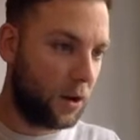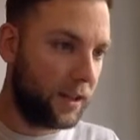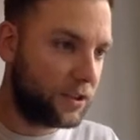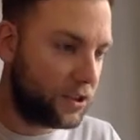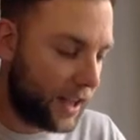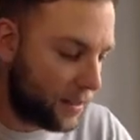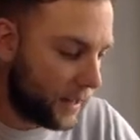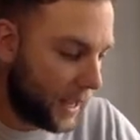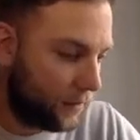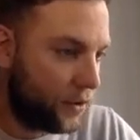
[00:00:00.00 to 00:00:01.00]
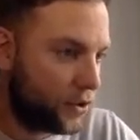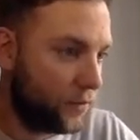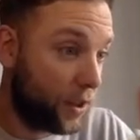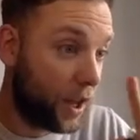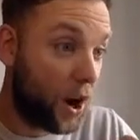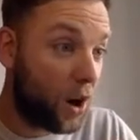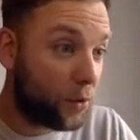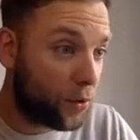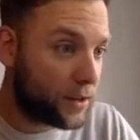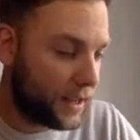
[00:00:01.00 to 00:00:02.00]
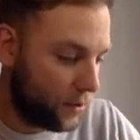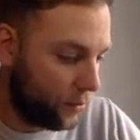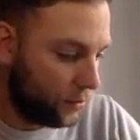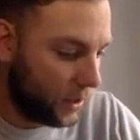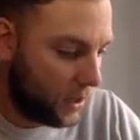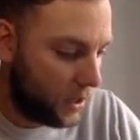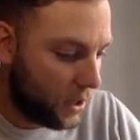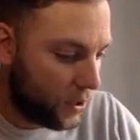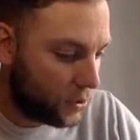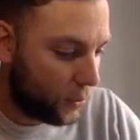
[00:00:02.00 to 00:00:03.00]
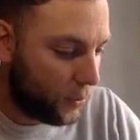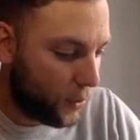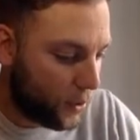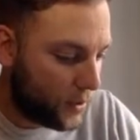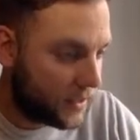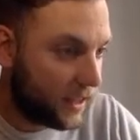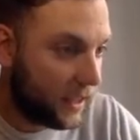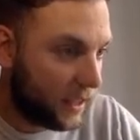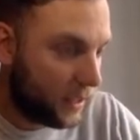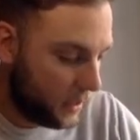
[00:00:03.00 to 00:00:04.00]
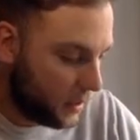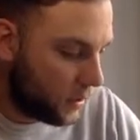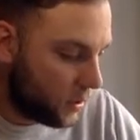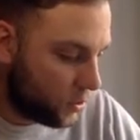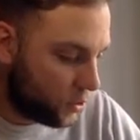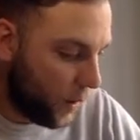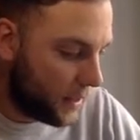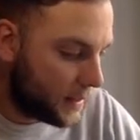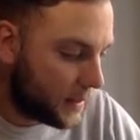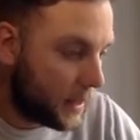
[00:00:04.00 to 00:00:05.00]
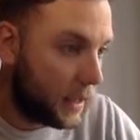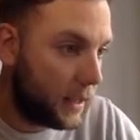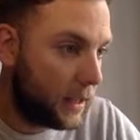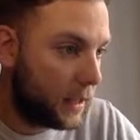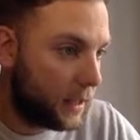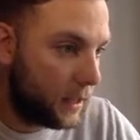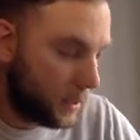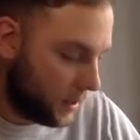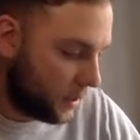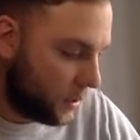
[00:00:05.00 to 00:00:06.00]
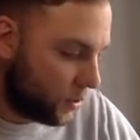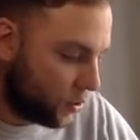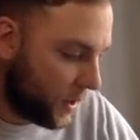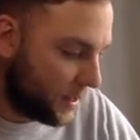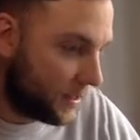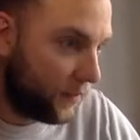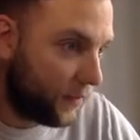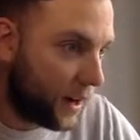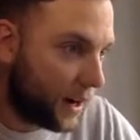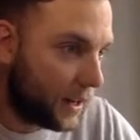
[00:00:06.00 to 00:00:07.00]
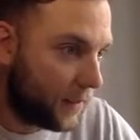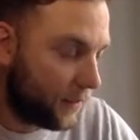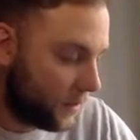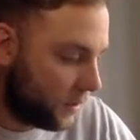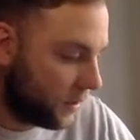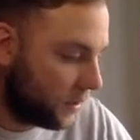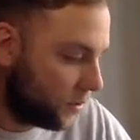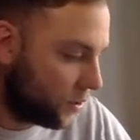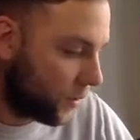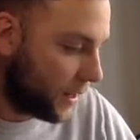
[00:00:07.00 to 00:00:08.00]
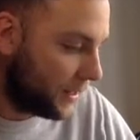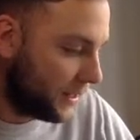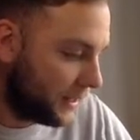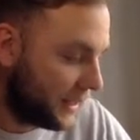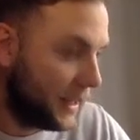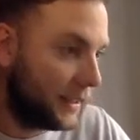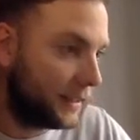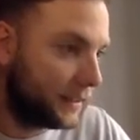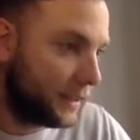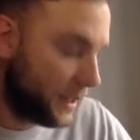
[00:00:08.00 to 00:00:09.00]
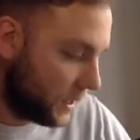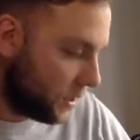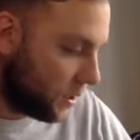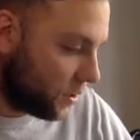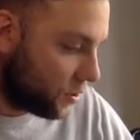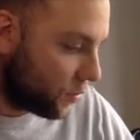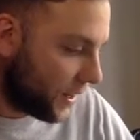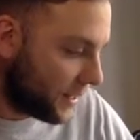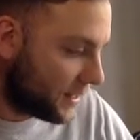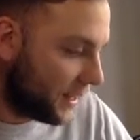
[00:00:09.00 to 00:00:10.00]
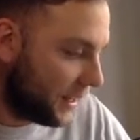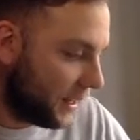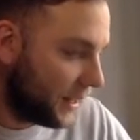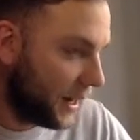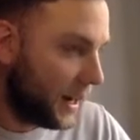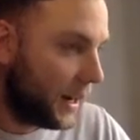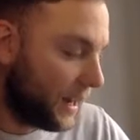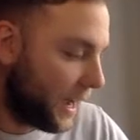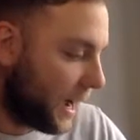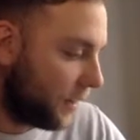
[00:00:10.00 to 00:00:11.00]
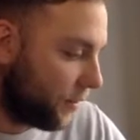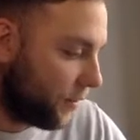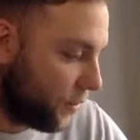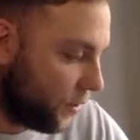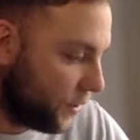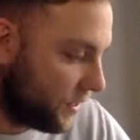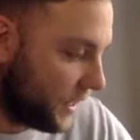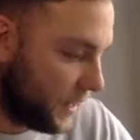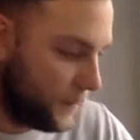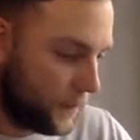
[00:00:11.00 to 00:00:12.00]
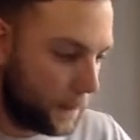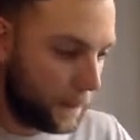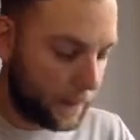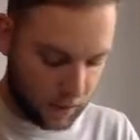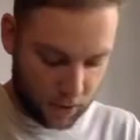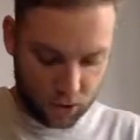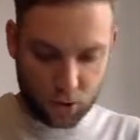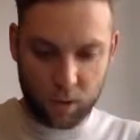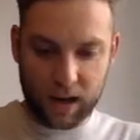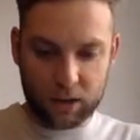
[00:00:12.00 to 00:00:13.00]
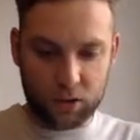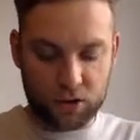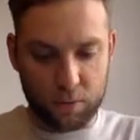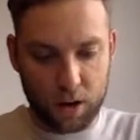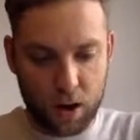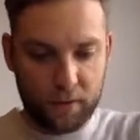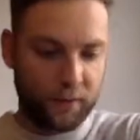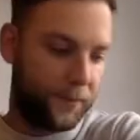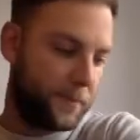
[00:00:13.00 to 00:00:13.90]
let's just get them down first of all. They are already in order. So 13, 20, 25, 26, 29 and 30. So when I cross them off,